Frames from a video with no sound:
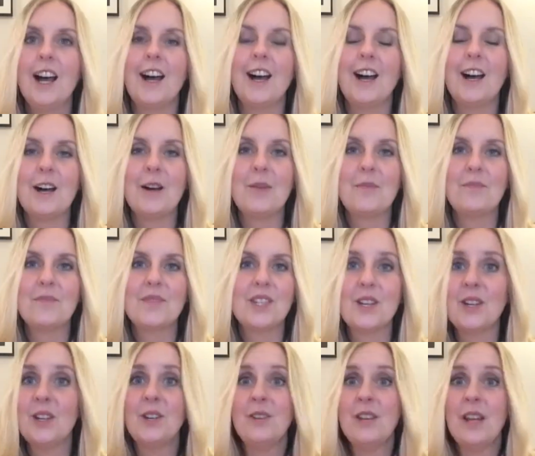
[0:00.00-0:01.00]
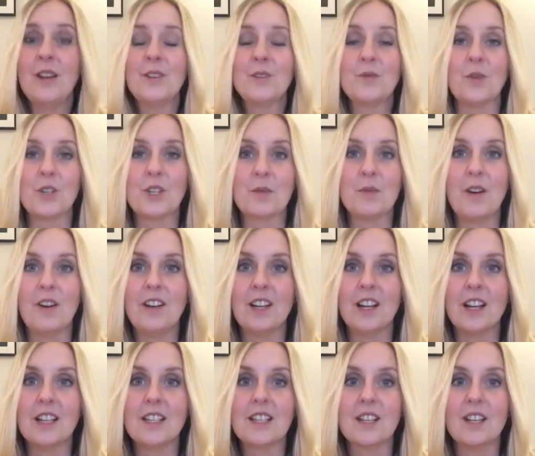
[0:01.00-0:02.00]
Um, so who knows what tomorrow
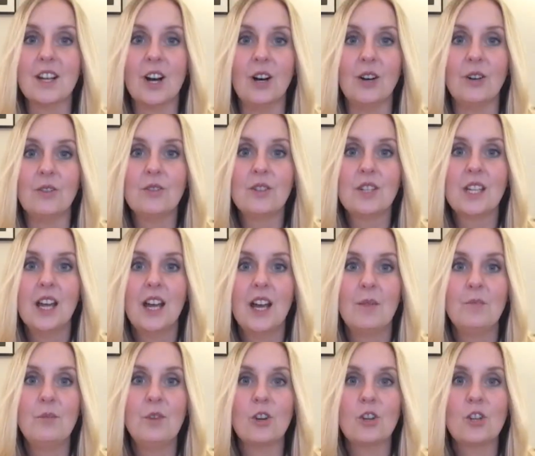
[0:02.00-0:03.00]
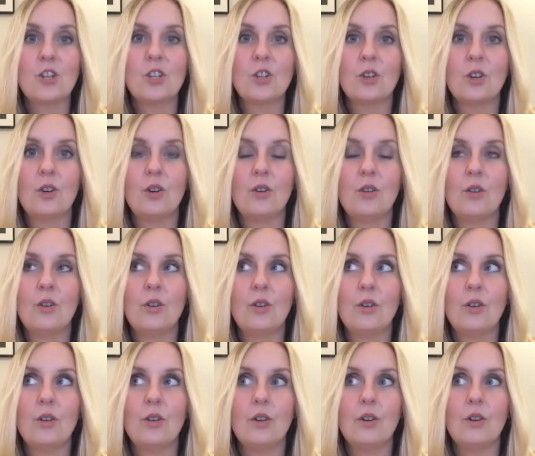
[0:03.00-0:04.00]
night's going to hold? Not
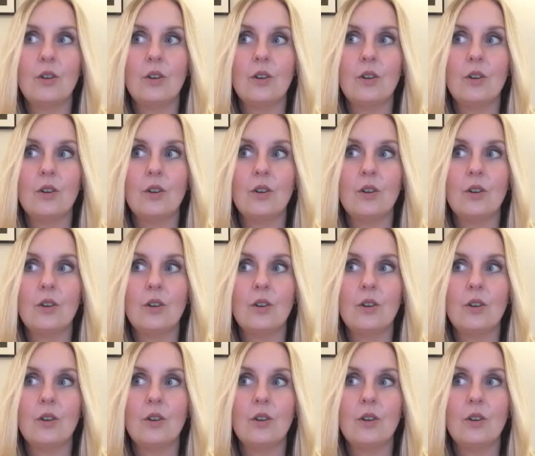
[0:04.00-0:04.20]
sure